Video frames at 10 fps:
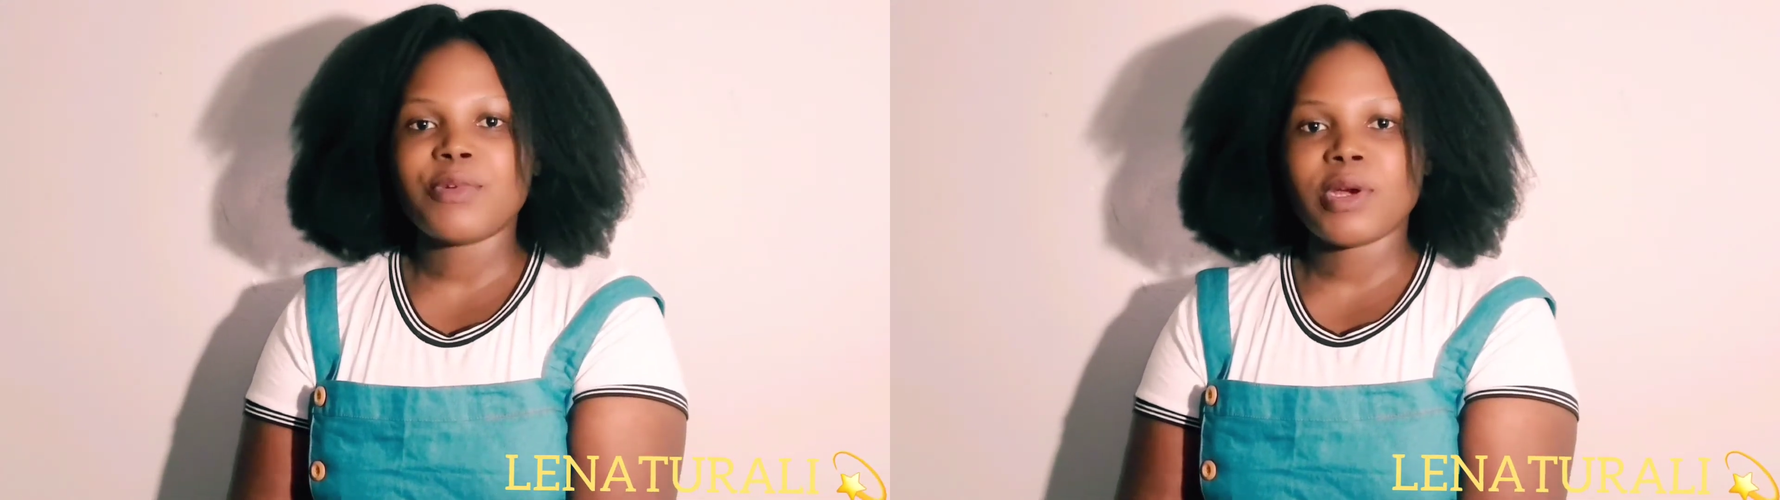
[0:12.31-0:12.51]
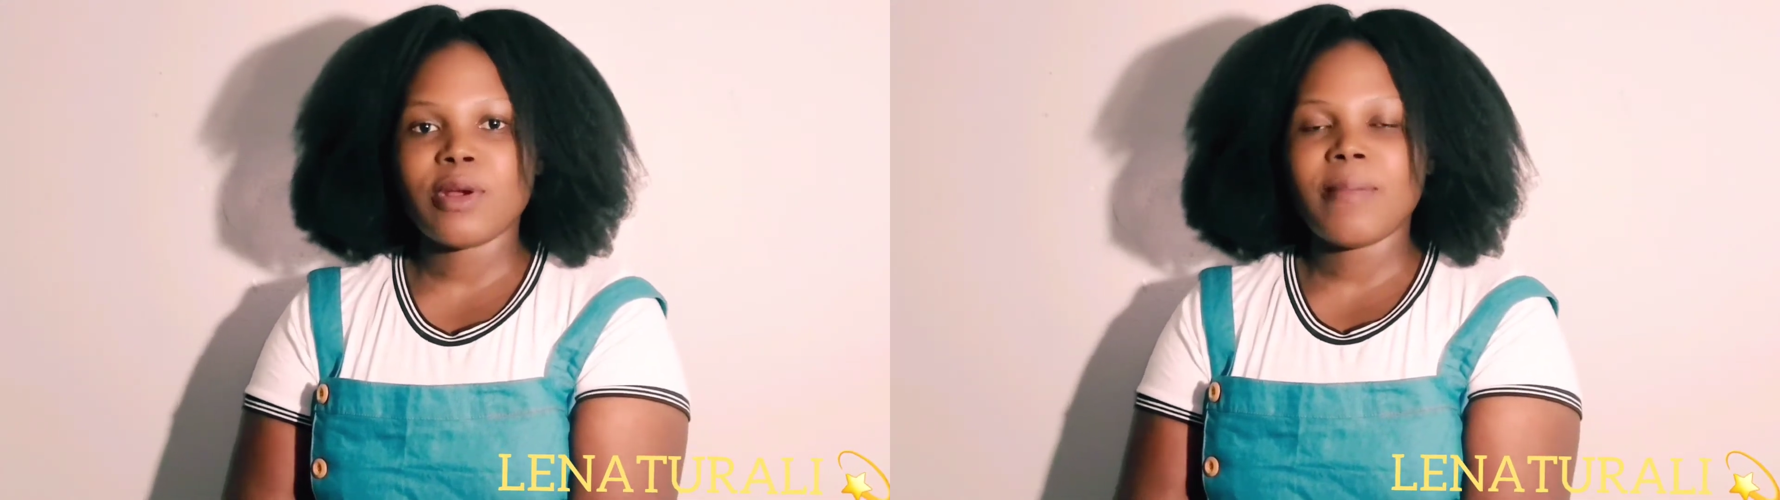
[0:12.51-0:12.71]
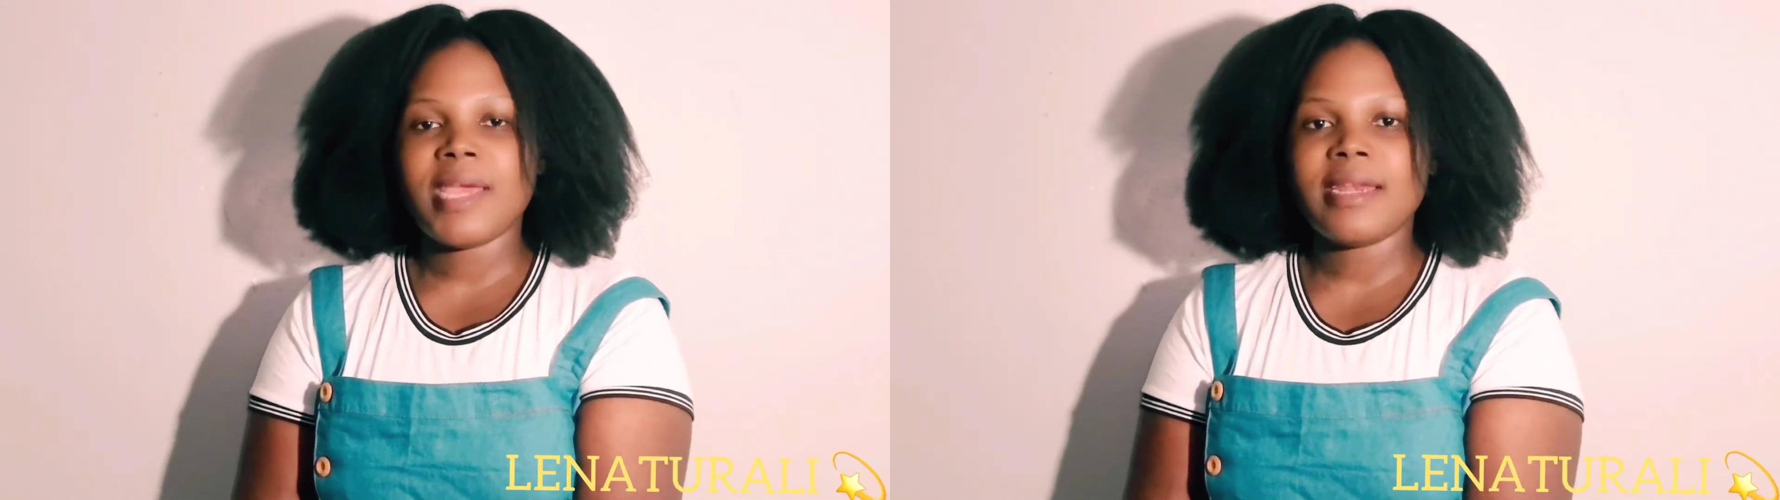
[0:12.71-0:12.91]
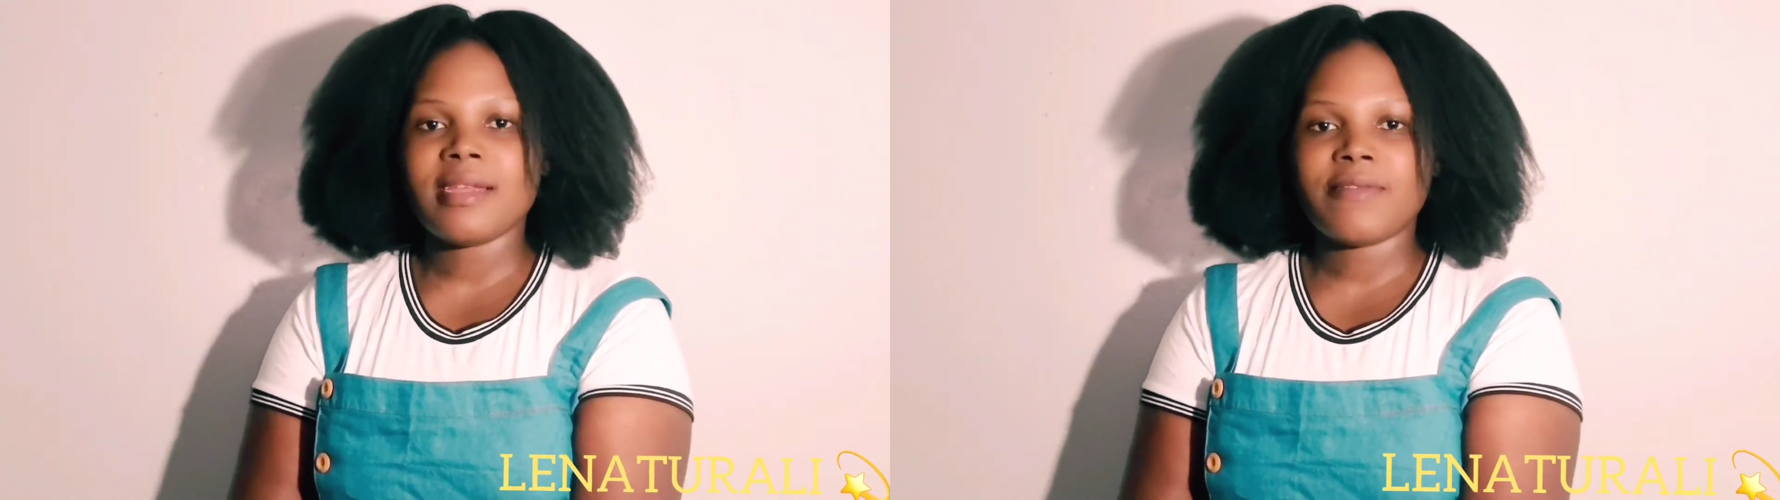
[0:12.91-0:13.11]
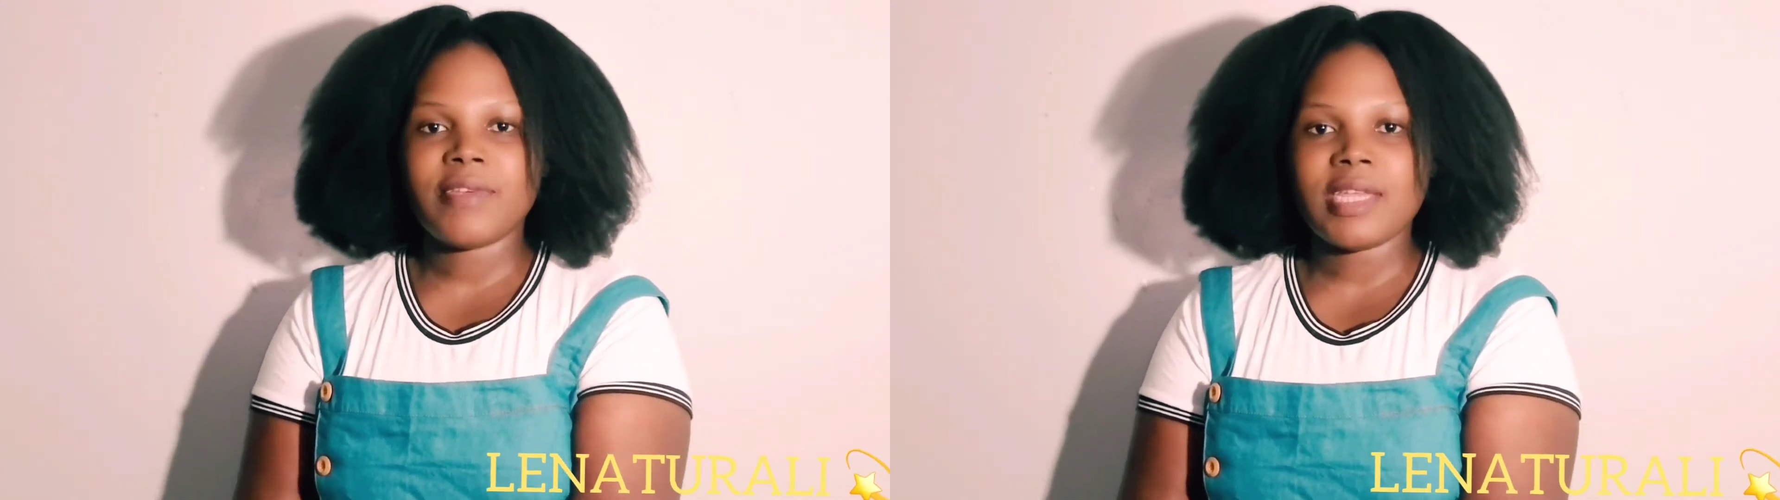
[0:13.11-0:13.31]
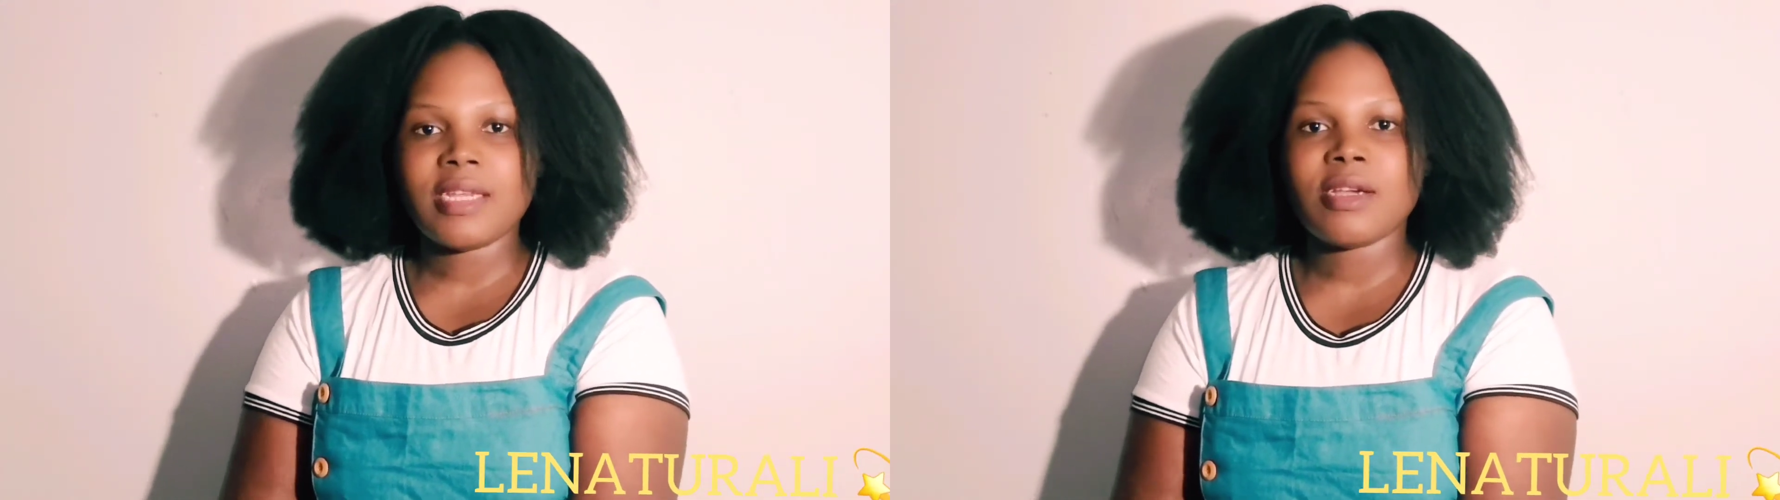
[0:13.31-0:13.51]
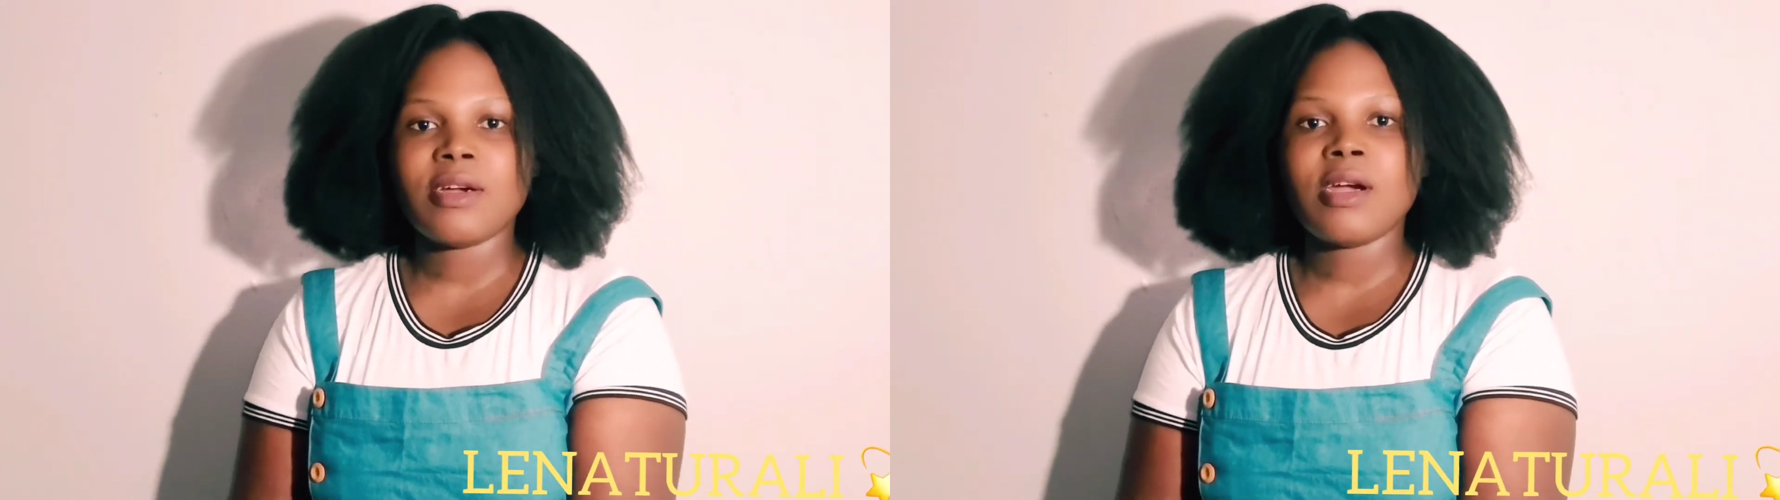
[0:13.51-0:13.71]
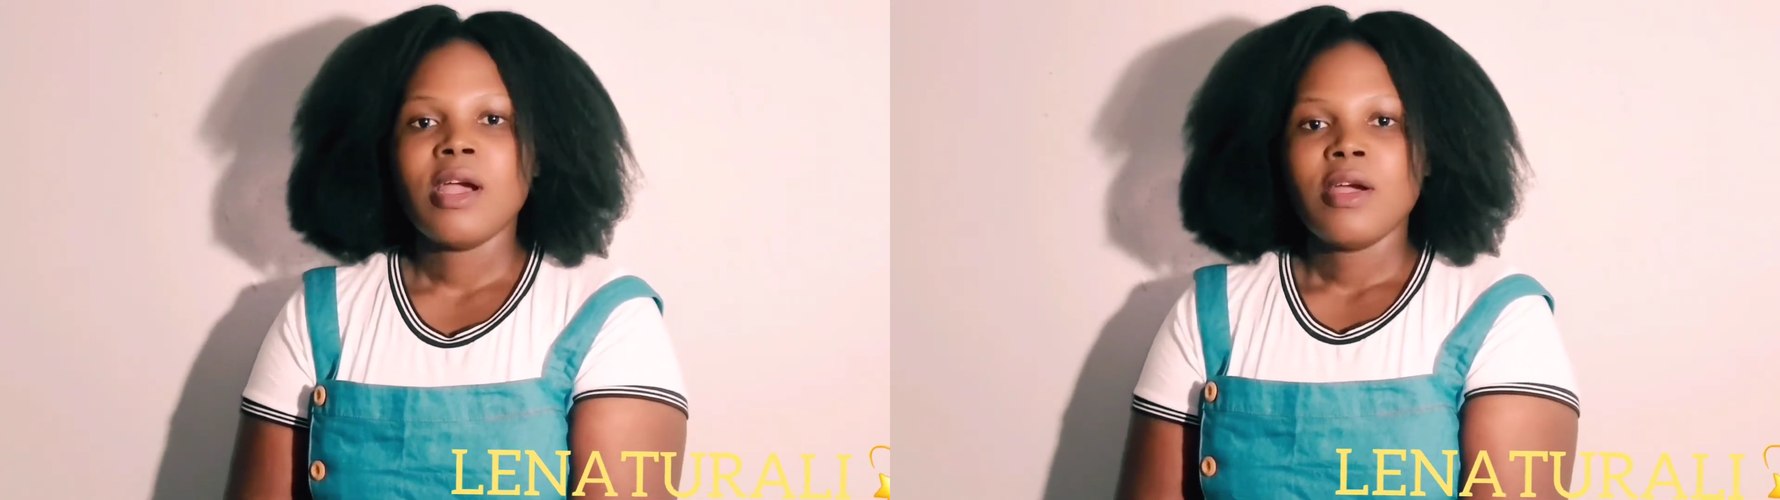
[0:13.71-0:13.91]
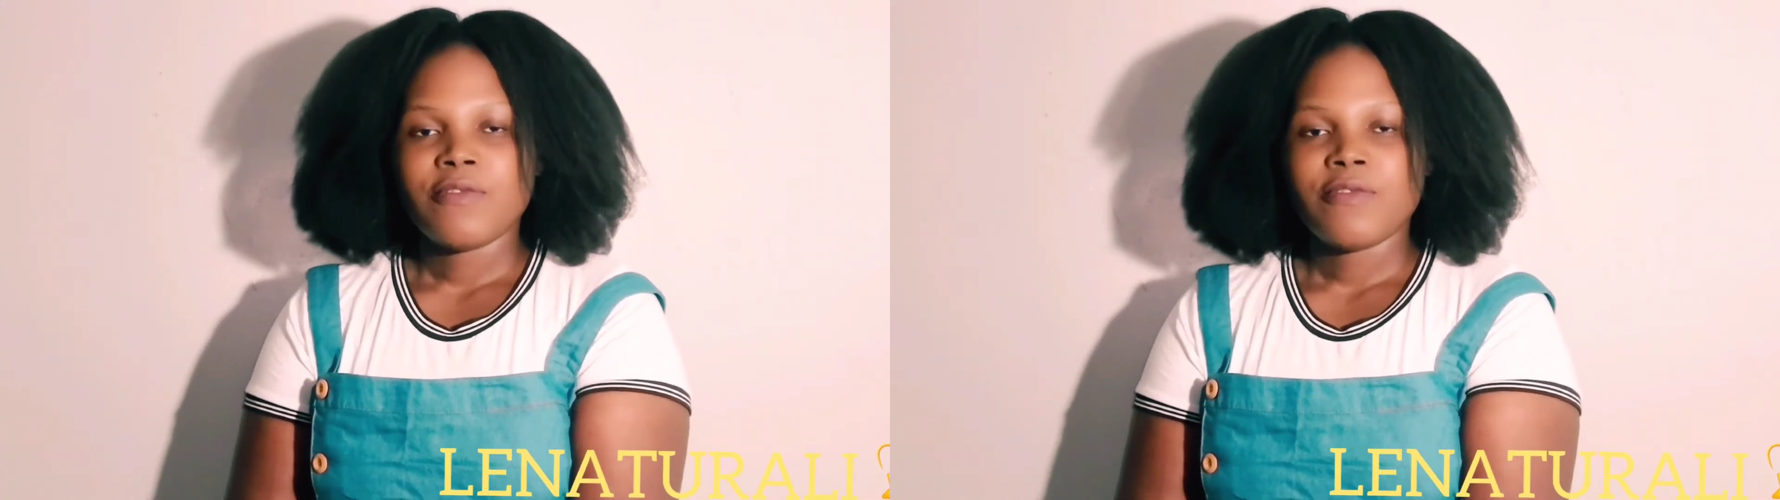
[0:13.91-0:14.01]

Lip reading: recommended video